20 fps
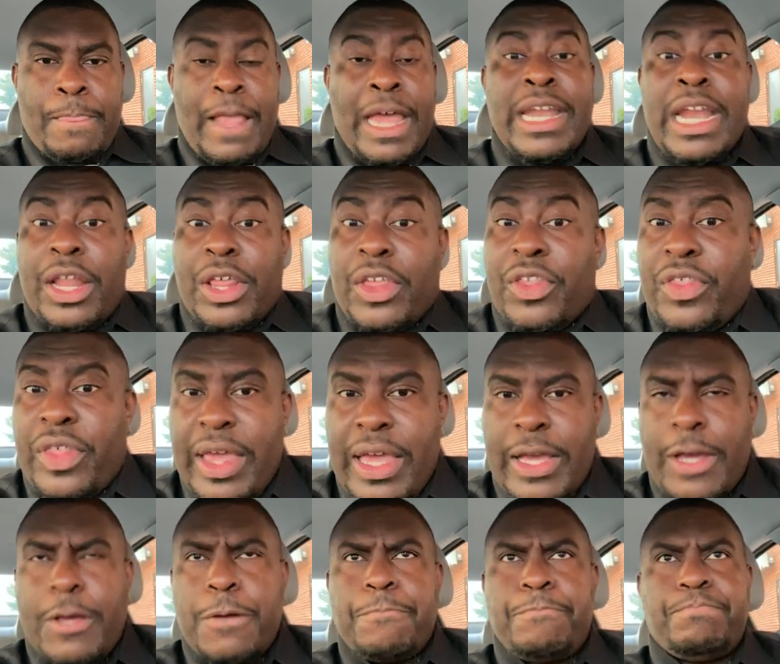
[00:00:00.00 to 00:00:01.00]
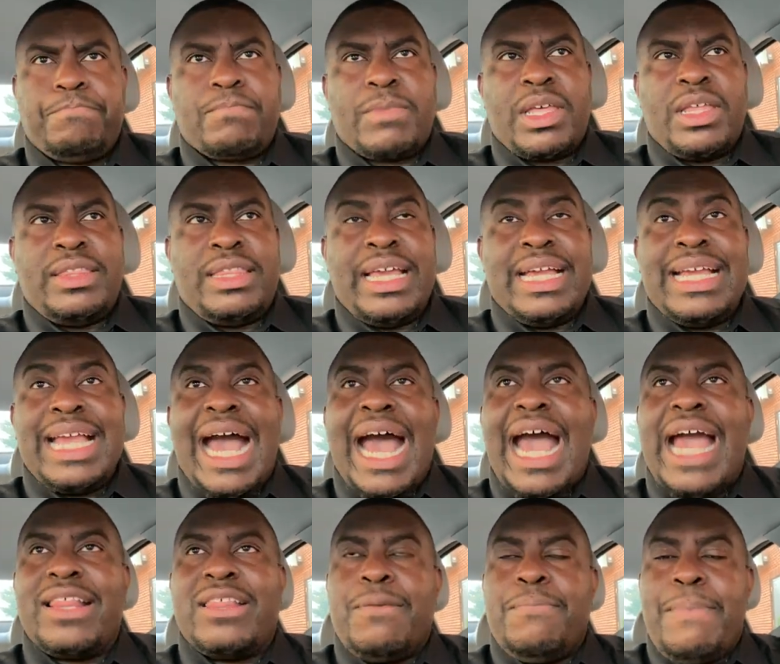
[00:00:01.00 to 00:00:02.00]
another thing, the
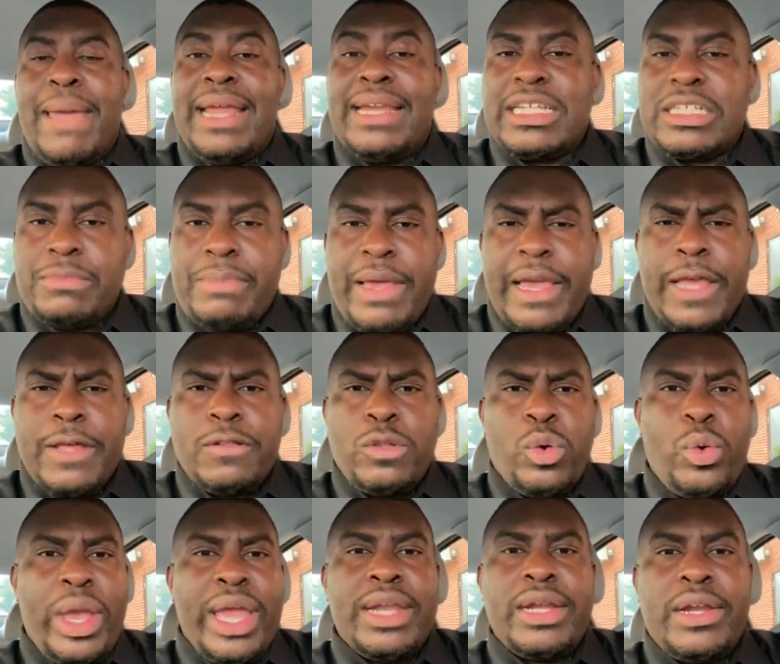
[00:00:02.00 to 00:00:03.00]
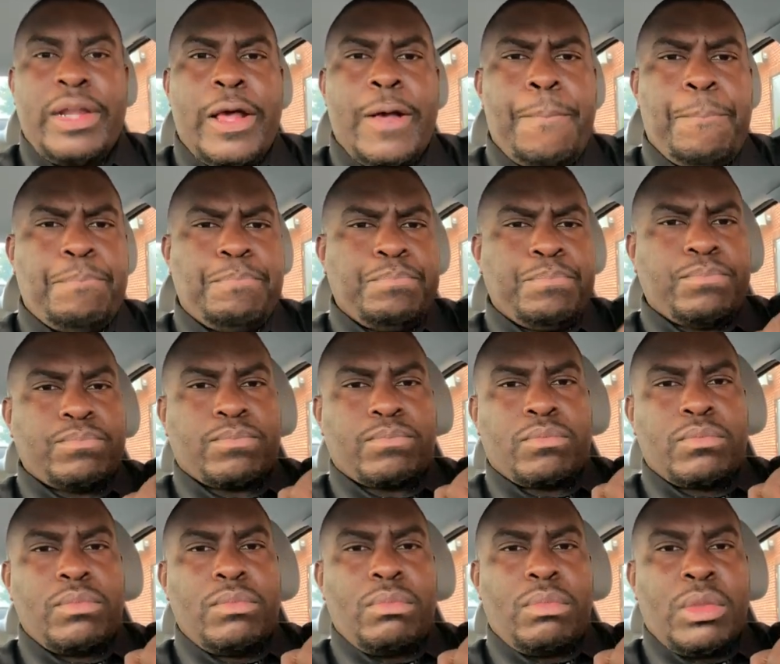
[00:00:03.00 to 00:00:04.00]
guy, the maintenance man who ended up
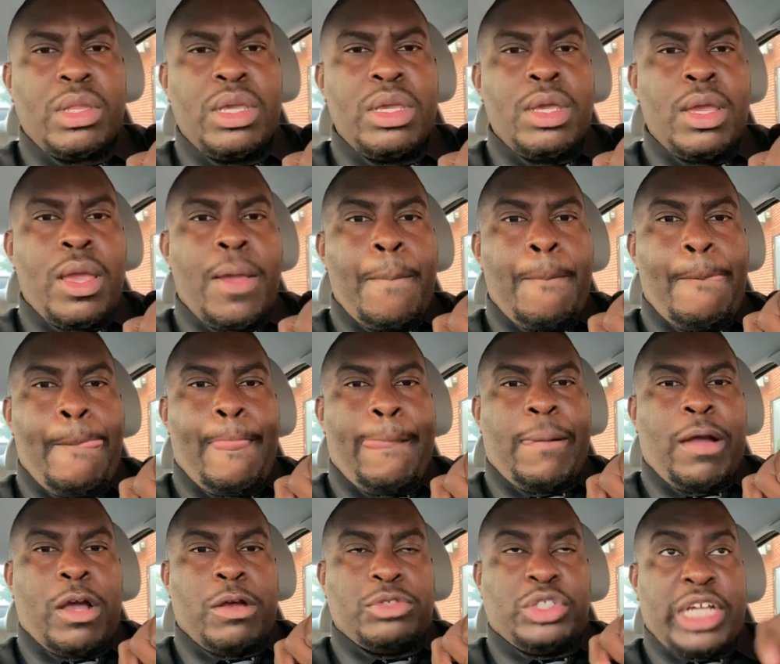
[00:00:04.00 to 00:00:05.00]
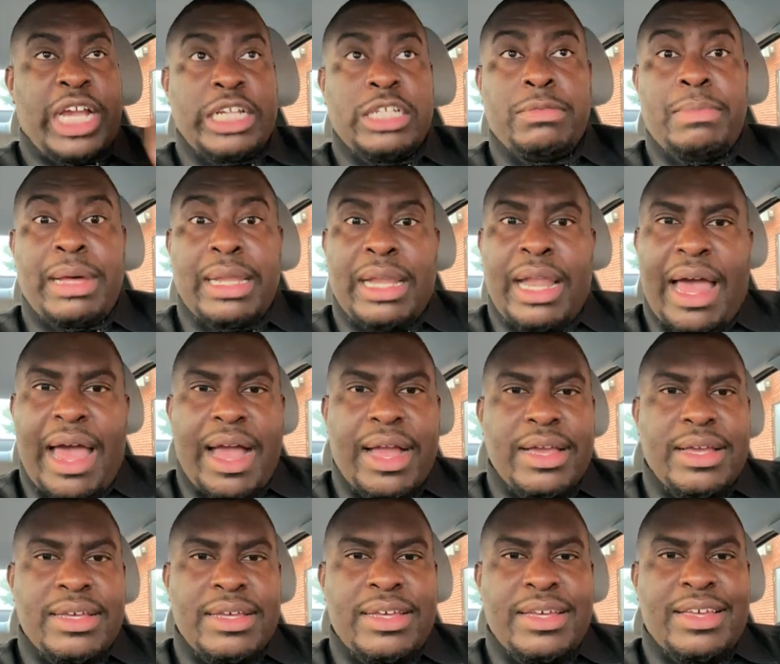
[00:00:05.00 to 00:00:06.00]
uh, changing my lock,
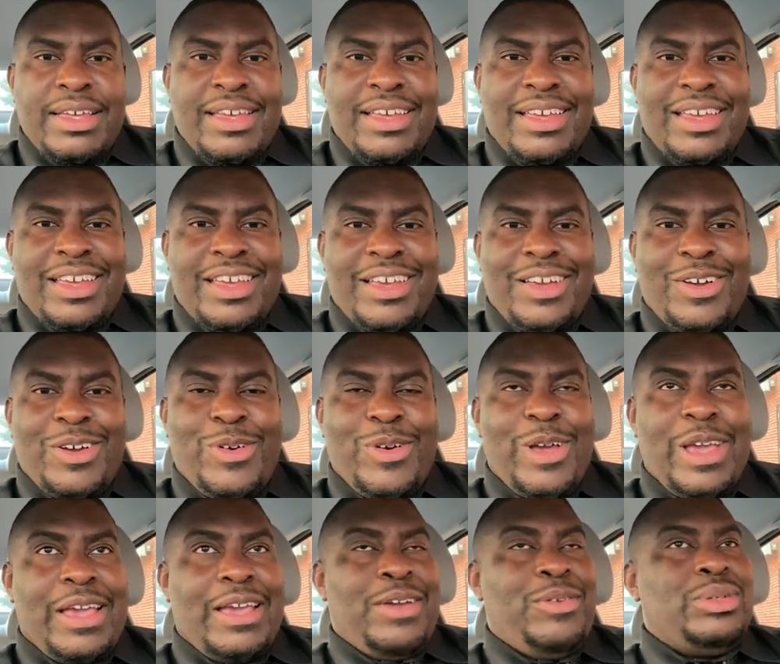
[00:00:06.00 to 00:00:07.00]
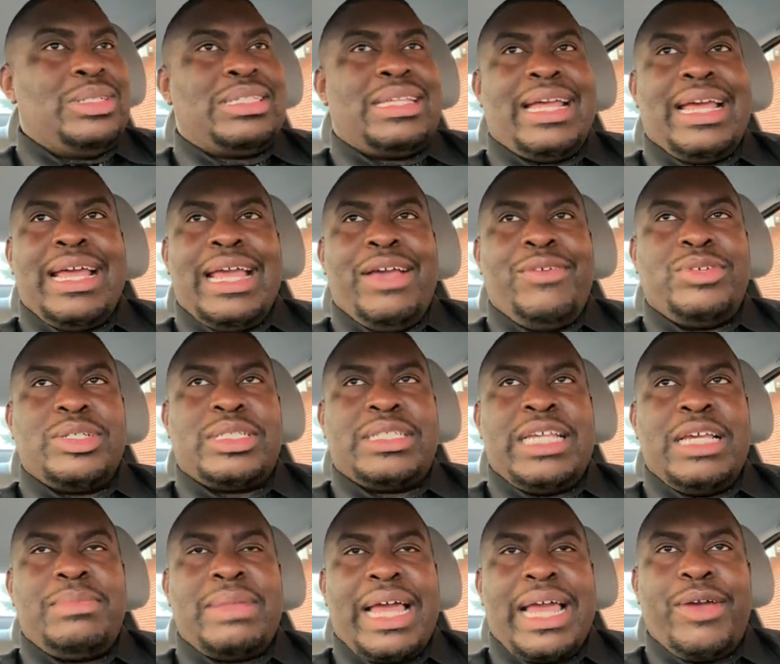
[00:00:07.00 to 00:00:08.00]
it was like, it was
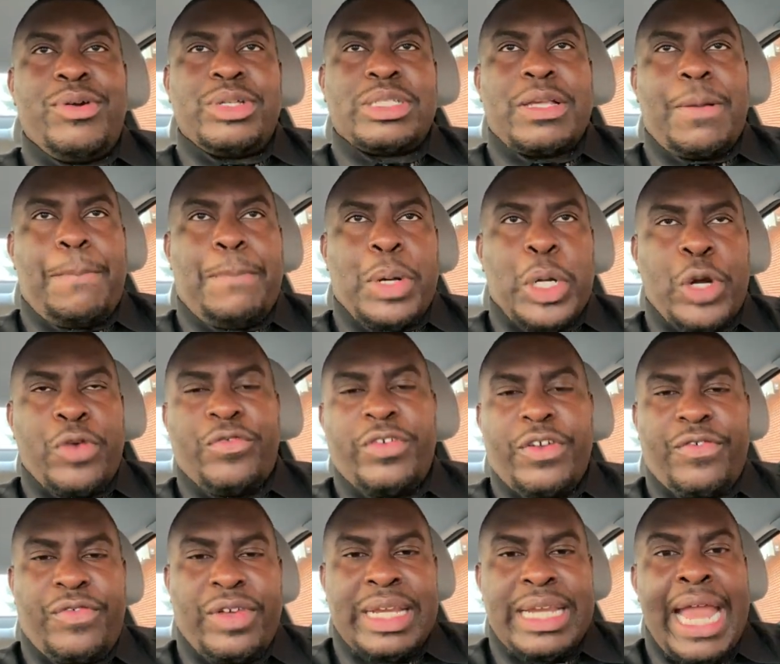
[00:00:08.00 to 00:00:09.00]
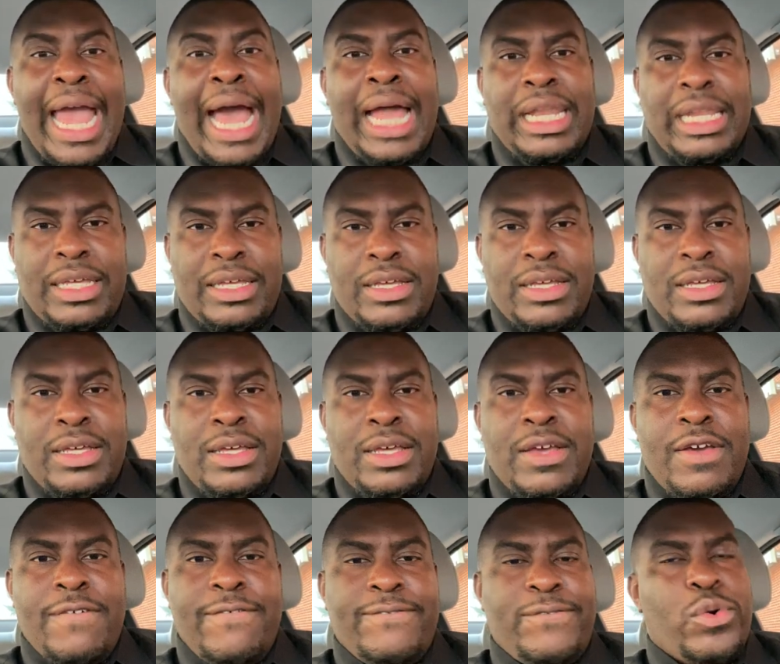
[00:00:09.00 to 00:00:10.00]
seemed like it was a perfect finale
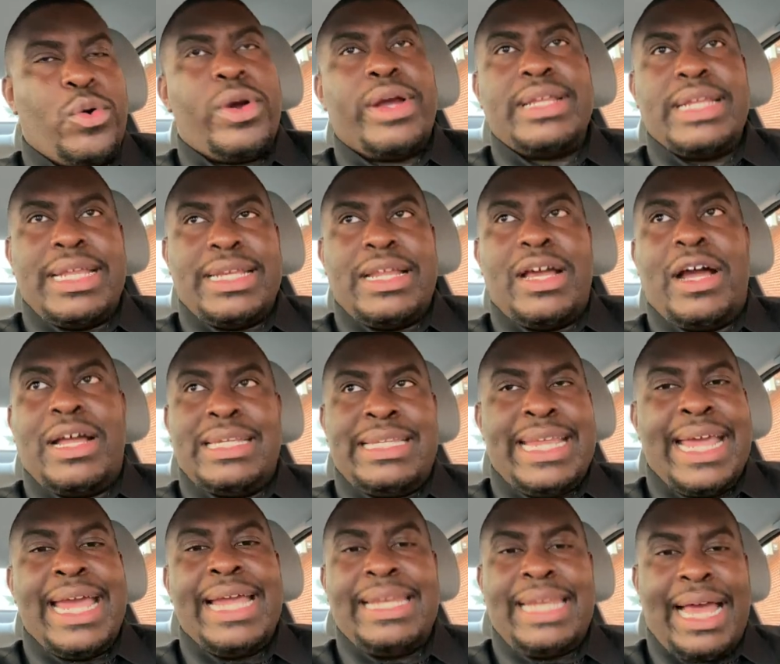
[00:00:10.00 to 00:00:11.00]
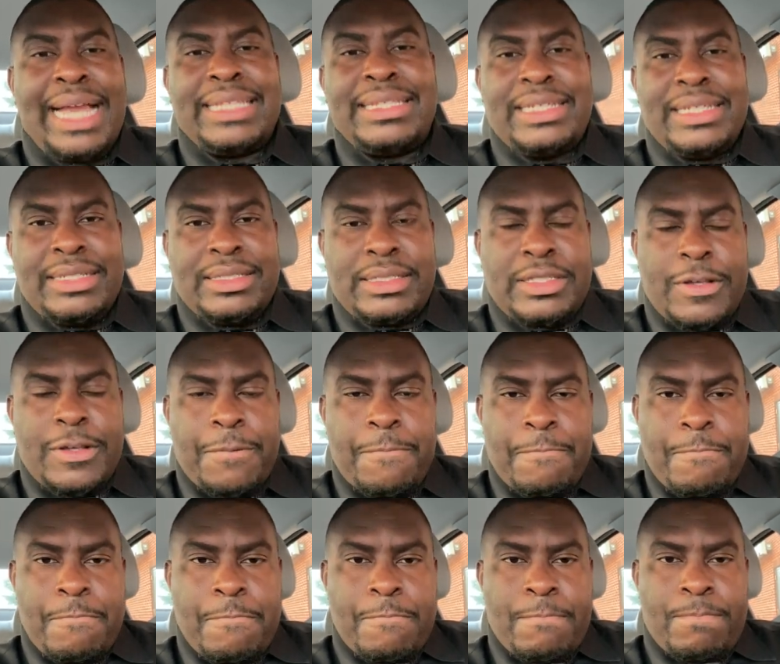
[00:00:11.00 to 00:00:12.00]
for a, a day like this.
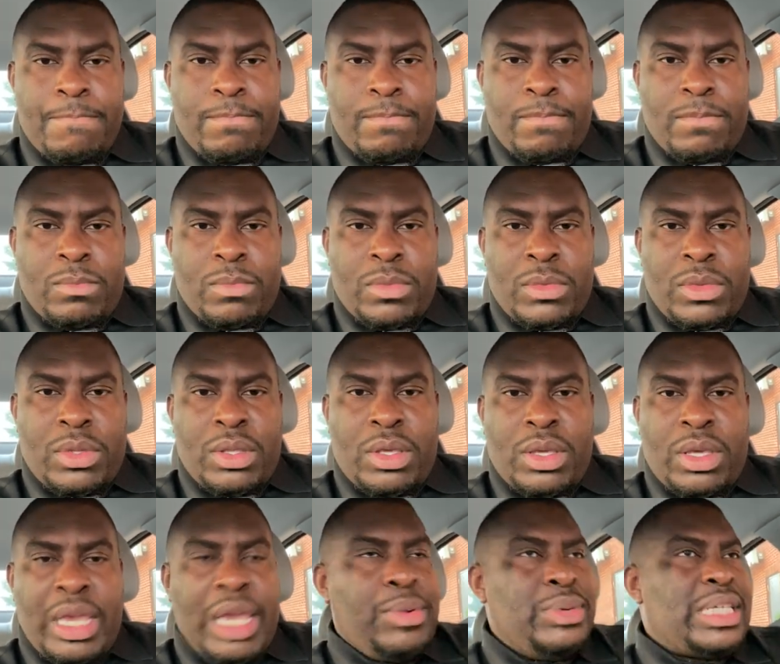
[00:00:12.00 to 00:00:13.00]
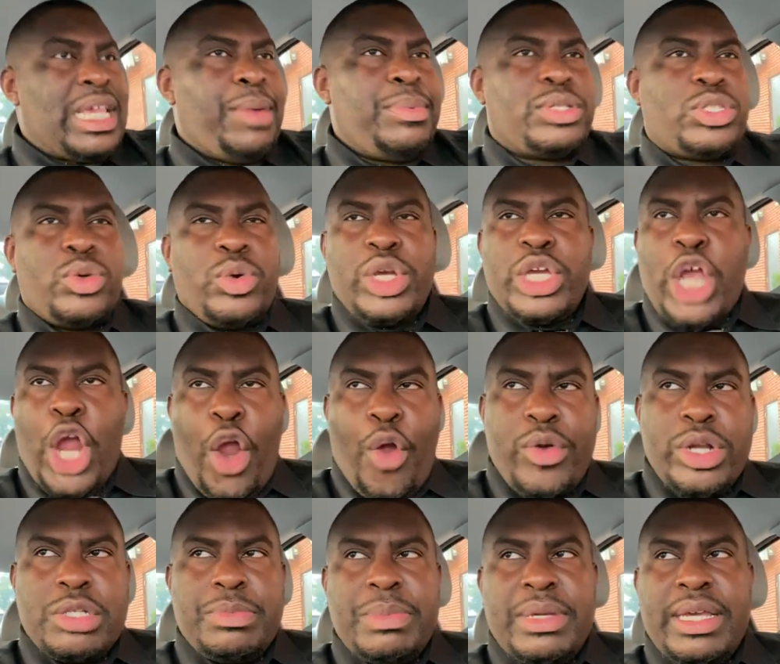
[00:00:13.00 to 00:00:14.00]
He was able to
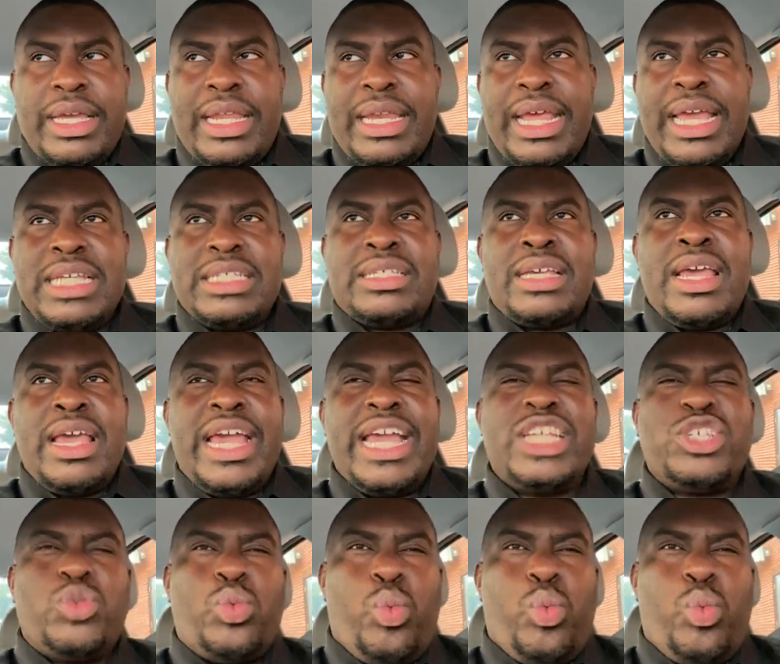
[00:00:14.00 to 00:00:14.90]
encourage me and his, his